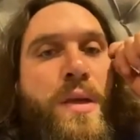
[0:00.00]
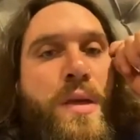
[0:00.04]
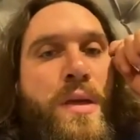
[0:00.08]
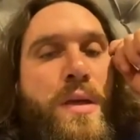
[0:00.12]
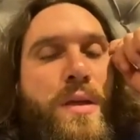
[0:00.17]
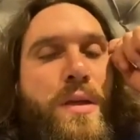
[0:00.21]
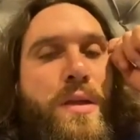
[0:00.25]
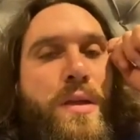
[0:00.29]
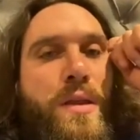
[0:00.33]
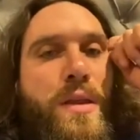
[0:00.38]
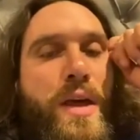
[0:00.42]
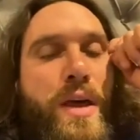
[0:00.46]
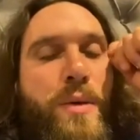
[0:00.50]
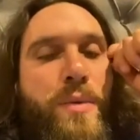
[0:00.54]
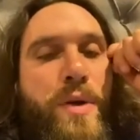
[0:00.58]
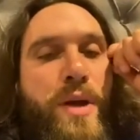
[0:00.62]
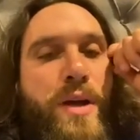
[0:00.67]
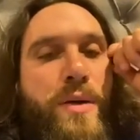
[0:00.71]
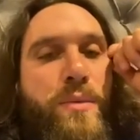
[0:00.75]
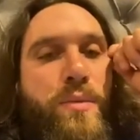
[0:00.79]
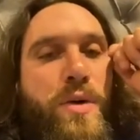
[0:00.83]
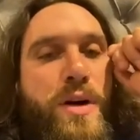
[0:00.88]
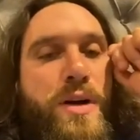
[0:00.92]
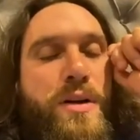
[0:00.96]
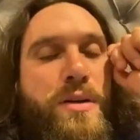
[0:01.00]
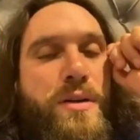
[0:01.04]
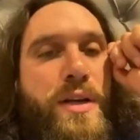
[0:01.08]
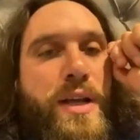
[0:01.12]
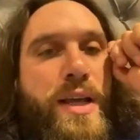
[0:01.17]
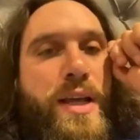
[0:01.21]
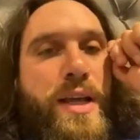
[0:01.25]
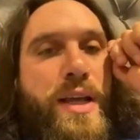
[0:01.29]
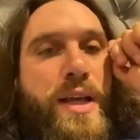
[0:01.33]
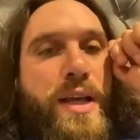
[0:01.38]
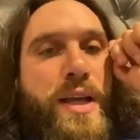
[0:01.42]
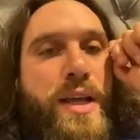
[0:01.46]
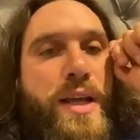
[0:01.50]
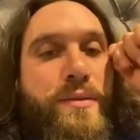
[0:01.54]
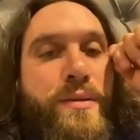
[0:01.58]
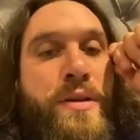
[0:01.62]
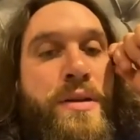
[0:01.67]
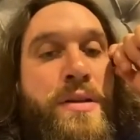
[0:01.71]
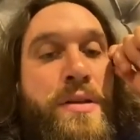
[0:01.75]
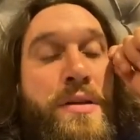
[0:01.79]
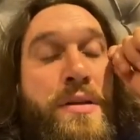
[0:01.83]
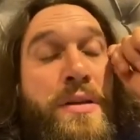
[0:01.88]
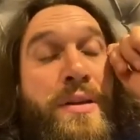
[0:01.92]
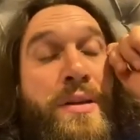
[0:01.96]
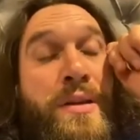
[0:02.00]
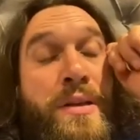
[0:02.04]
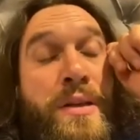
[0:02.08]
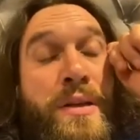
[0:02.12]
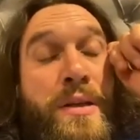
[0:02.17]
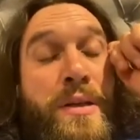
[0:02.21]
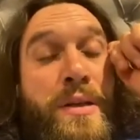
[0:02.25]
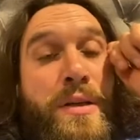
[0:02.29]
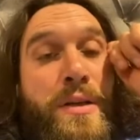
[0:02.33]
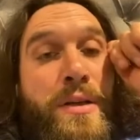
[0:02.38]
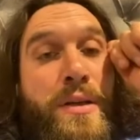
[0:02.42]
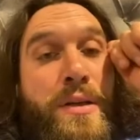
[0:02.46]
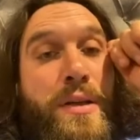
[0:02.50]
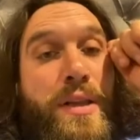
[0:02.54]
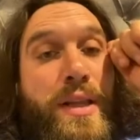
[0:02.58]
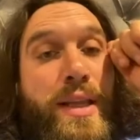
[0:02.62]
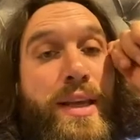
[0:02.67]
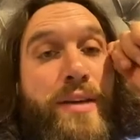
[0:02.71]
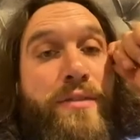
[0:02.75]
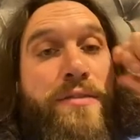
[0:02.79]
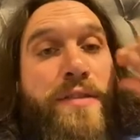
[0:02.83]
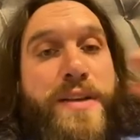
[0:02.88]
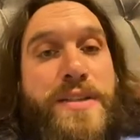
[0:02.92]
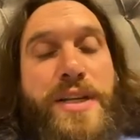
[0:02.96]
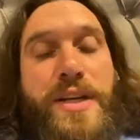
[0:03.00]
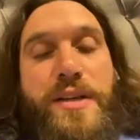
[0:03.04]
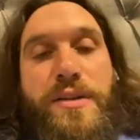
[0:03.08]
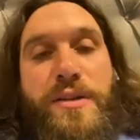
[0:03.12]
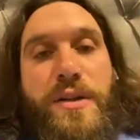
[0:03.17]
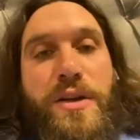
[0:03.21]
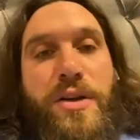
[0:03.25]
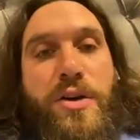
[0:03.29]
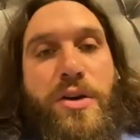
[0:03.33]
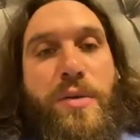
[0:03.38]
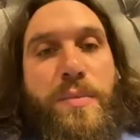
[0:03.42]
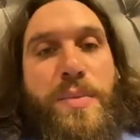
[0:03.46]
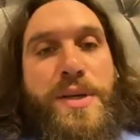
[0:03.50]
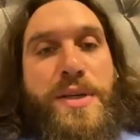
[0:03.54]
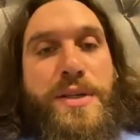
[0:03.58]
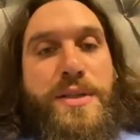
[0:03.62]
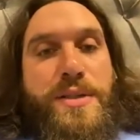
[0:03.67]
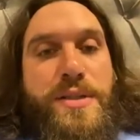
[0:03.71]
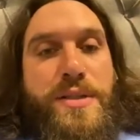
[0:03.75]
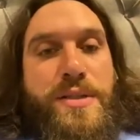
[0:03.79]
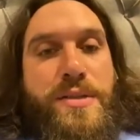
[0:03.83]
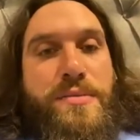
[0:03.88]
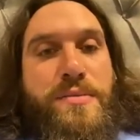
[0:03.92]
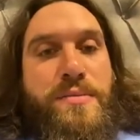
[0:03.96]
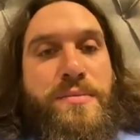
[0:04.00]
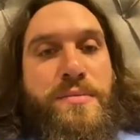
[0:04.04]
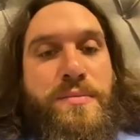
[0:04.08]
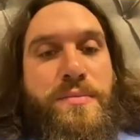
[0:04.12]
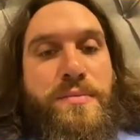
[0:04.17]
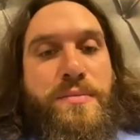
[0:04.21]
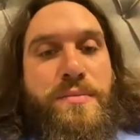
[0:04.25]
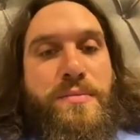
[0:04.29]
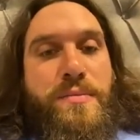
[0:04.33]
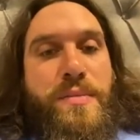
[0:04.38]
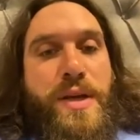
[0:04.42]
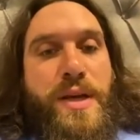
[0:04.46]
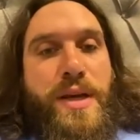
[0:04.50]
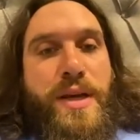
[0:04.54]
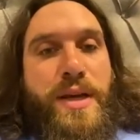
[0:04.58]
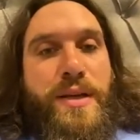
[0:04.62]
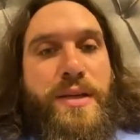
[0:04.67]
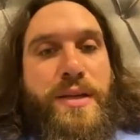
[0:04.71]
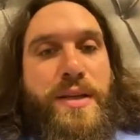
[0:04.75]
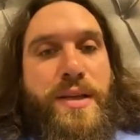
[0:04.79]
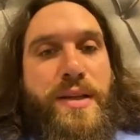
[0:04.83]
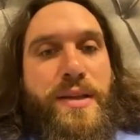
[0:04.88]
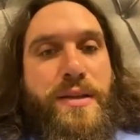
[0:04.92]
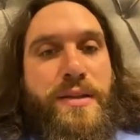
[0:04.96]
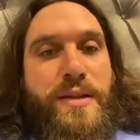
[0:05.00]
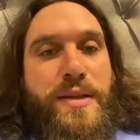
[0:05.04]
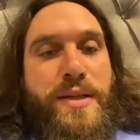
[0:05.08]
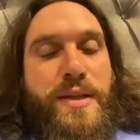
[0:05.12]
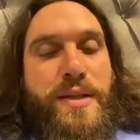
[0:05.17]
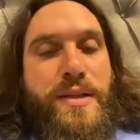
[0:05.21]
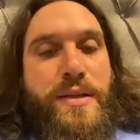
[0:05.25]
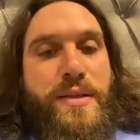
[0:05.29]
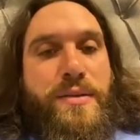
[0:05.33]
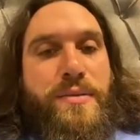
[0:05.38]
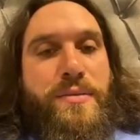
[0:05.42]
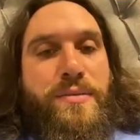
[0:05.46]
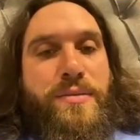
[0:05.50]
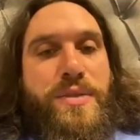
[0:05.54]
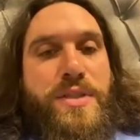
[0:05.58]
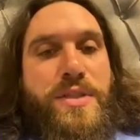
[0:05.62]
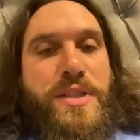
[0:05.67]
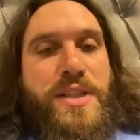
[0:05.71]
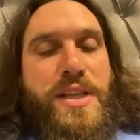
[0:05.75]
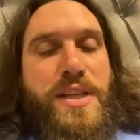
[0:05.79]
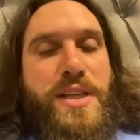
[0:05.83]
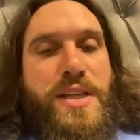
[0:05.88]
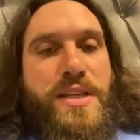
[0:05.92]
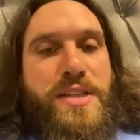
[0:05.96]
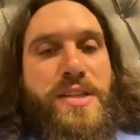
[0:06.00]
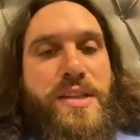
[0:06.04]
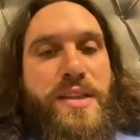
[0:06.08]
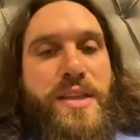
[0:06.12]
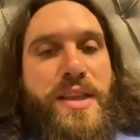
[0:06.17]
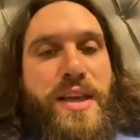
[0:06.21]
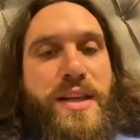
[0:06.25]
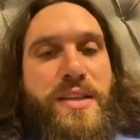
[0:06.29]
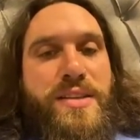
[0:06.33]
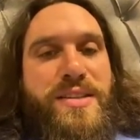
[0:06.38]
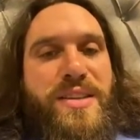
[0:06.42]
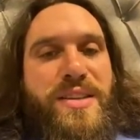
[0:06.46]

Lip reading: Then we can work on getting like physical copies made. I think CDs and things.